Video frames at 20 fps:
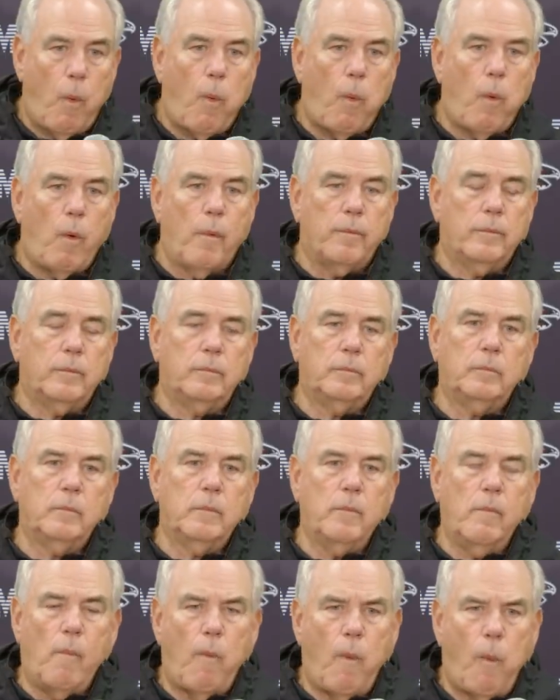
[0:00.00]
uh,
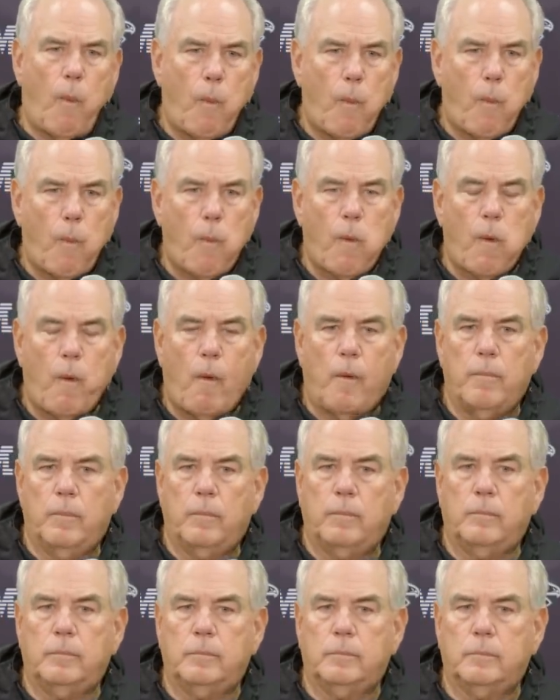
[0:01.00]
I got 89
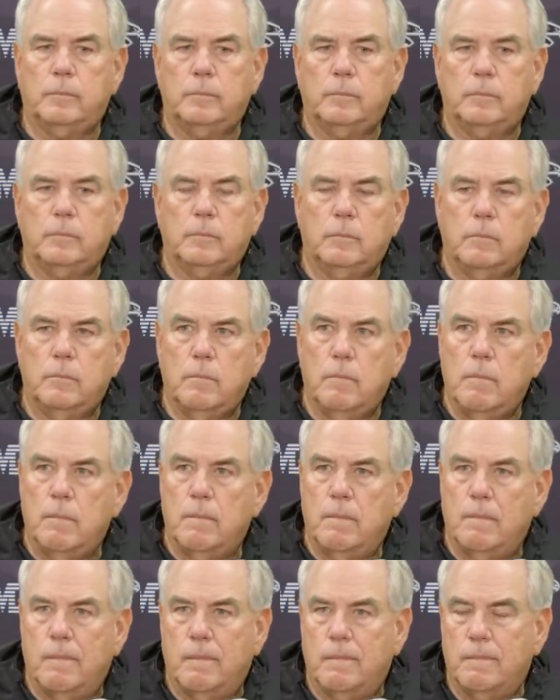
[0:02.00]
blitzes, 10
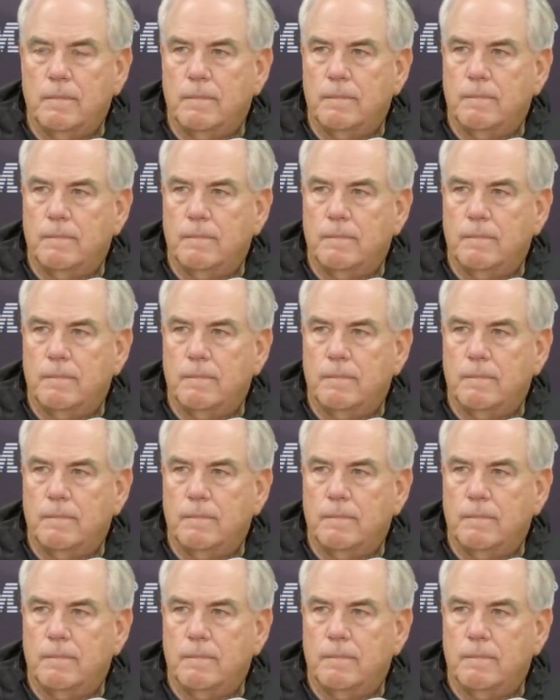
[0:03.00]
sacks,